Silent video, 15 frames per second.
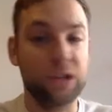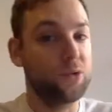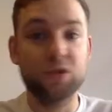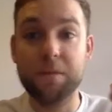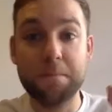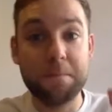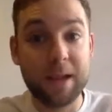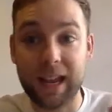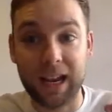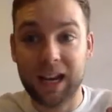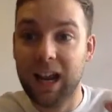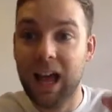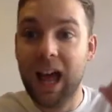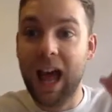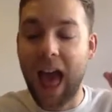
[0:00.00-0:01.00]
It doesn't
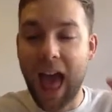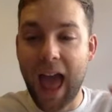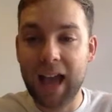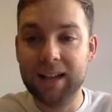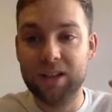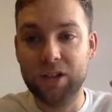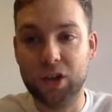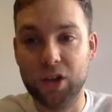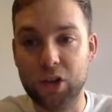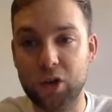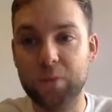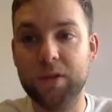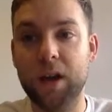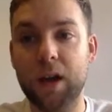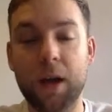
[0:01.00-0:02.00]
mean x
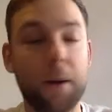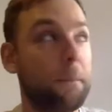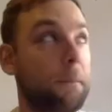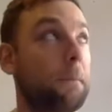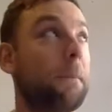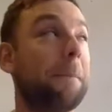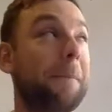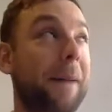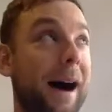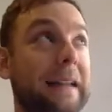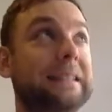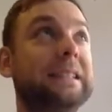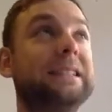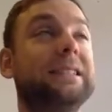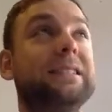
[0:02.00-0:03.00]
cubed
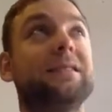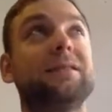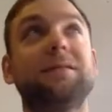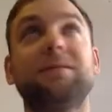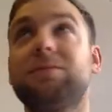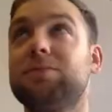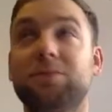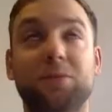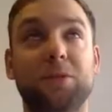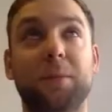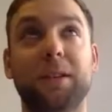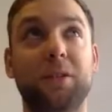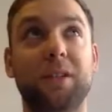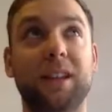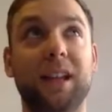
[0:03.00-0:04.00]
minus, what am
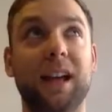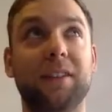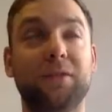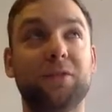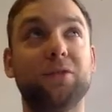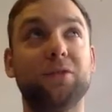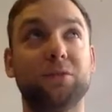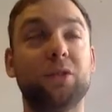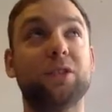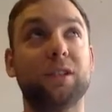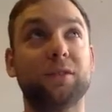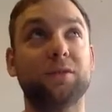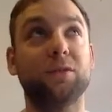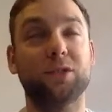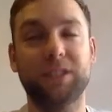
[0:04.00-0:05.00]
I doing there? 4
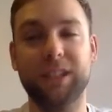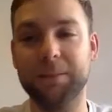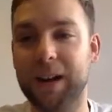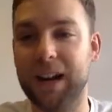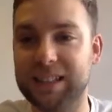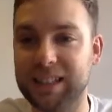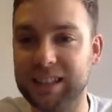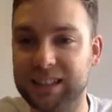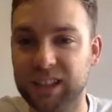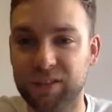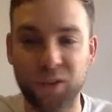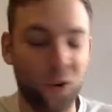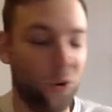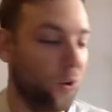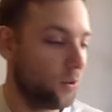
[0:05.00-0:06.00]
times 4, minus
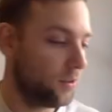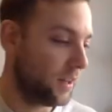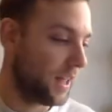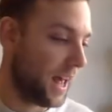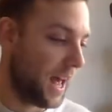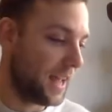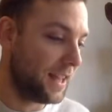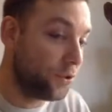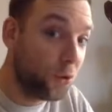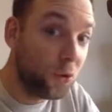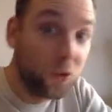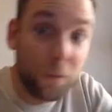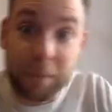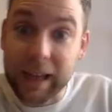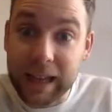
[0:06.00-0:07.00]
64. Okay, it
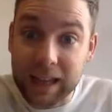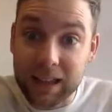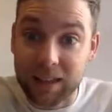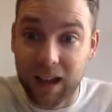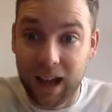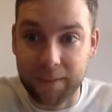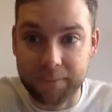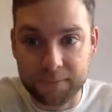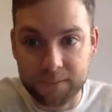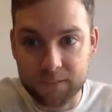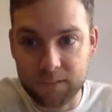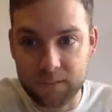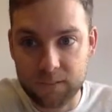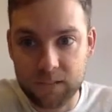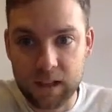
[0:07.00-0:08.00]
doesn't mean that.
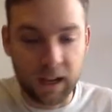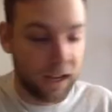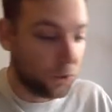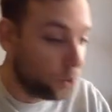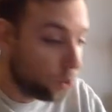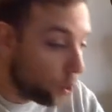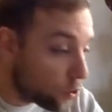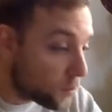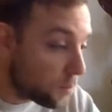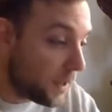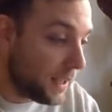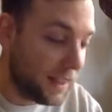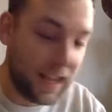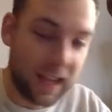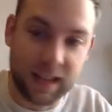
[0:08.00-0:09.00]
It does
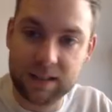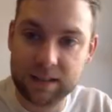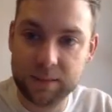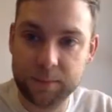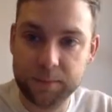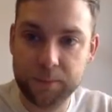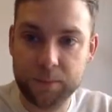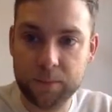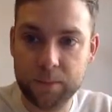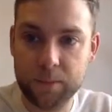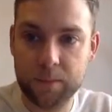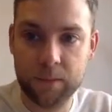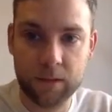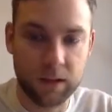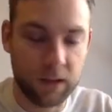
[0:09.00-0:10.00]
mean this.
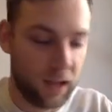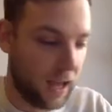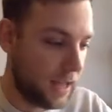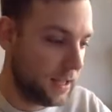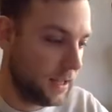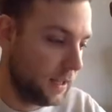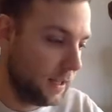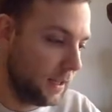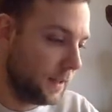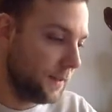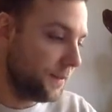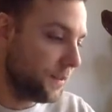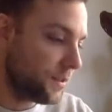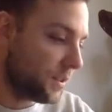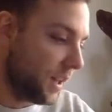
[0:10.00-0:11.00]
Okay,
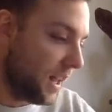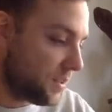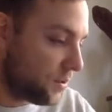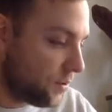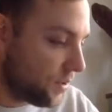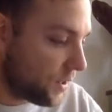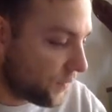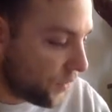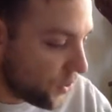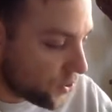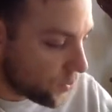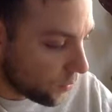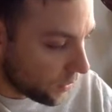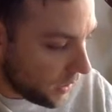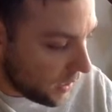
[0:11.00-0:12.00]
so let's do this
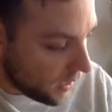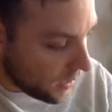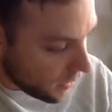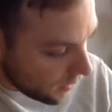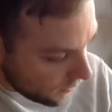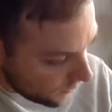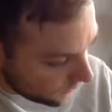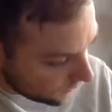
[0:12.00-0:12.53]
first one here.